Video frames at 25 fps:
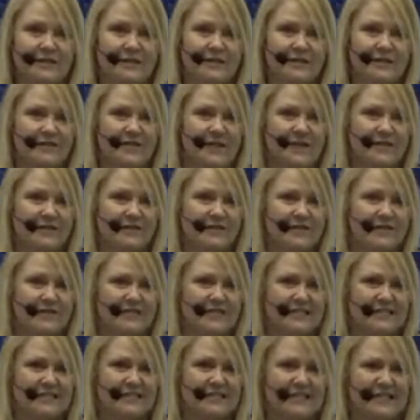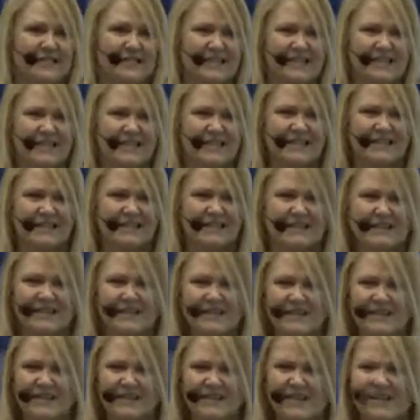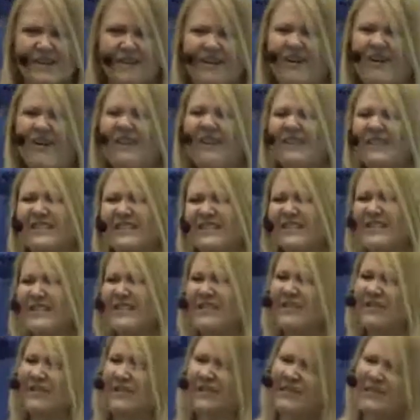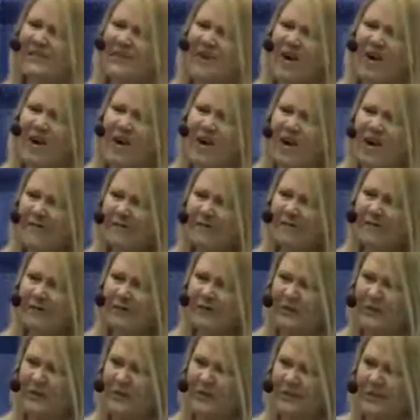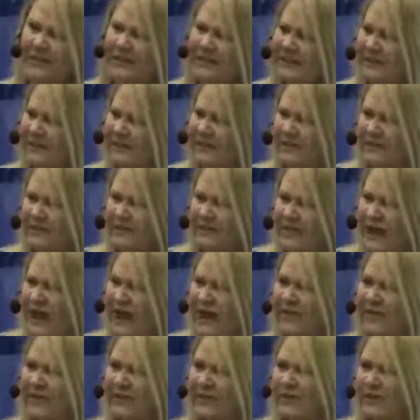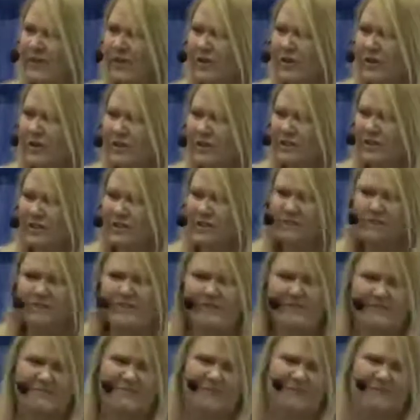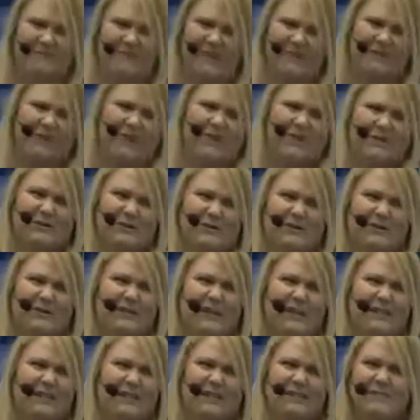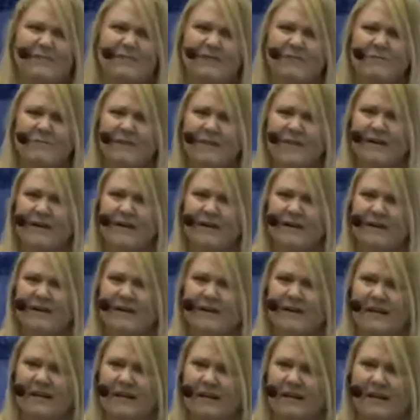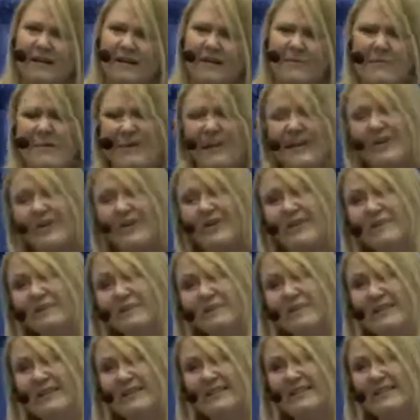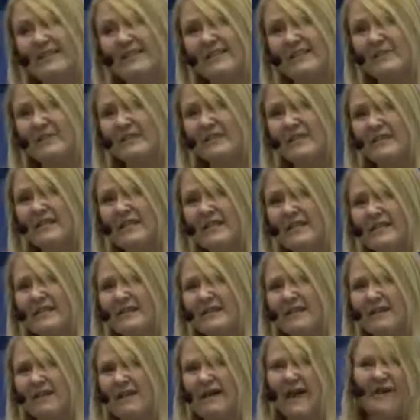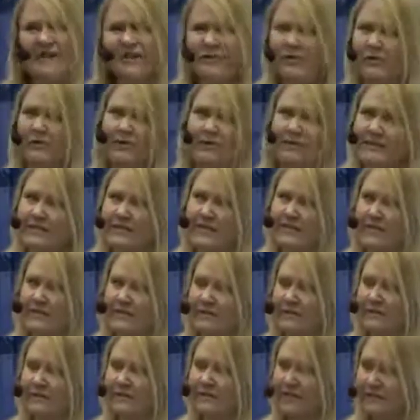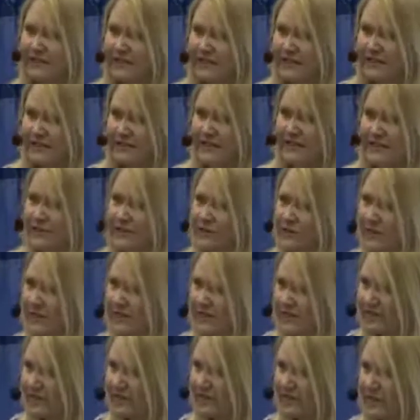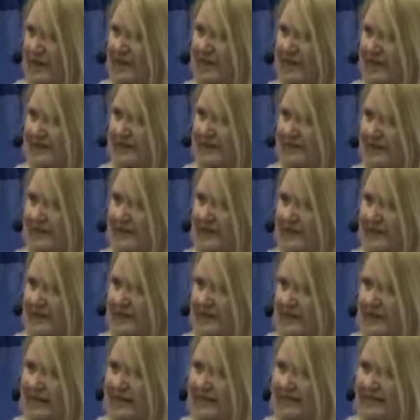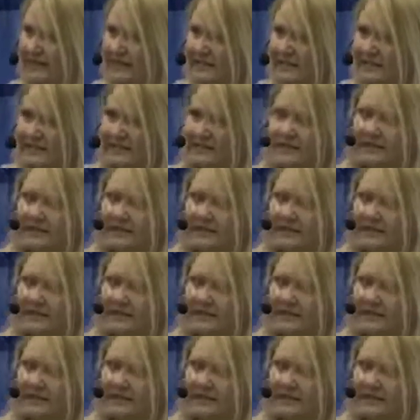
Do I tell her that I did it? Oh, it just feels awful. I don't even know what to do with it. Maybe I'll donate it somewhere, but I could really use it. I don't know what to do. Just a stressful, yucky feeling, right?